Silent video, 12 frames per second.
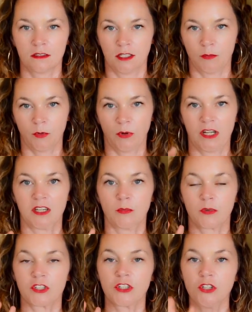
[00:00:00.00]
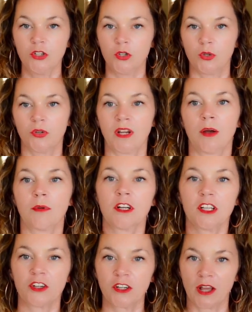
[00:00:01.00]
Number 1. Number 2, now we're going
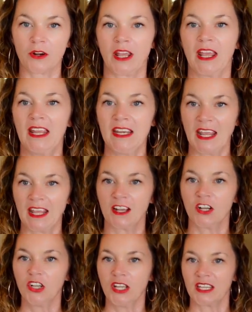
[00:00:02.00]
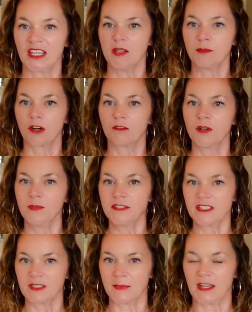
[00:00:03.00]
to learn how to inhale and keep our ribs
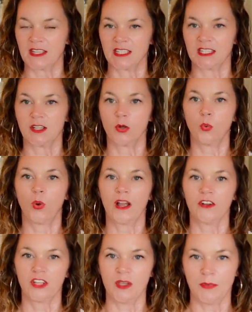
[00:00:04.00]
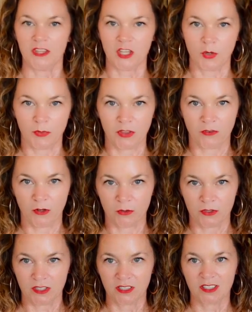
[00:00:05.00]
expanded while keeping the open throat.
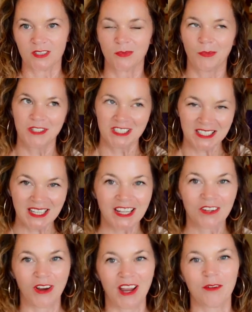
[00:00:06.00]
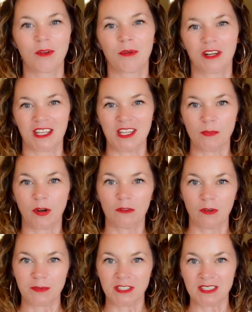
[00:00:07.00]
Because when we sing, right, we want to keep our
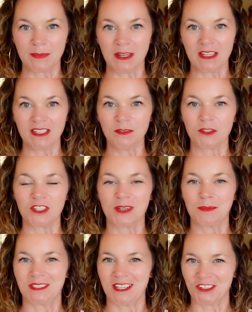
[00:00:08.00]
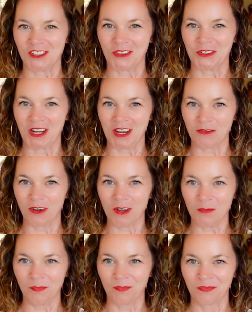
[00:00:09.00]
ribs expanded, which keeps tension on the diaphragm,